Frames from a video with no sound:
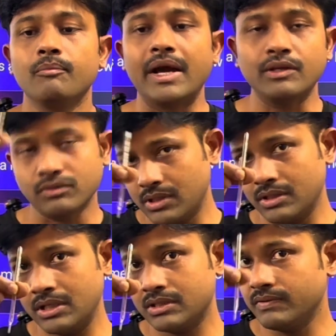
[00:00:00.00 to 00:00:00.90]
By
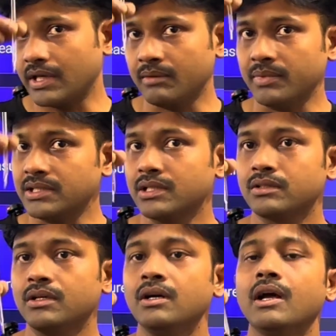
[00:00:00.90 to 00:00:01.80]
using this, we can measure
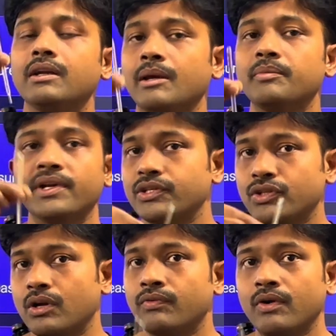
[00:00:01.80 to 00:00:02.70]
the
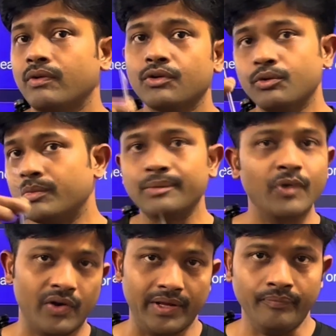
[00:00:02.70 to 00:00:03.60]
temperature of our human
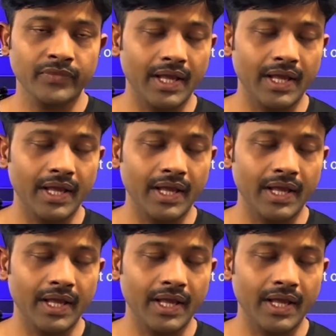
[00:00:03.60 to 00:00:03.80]
body.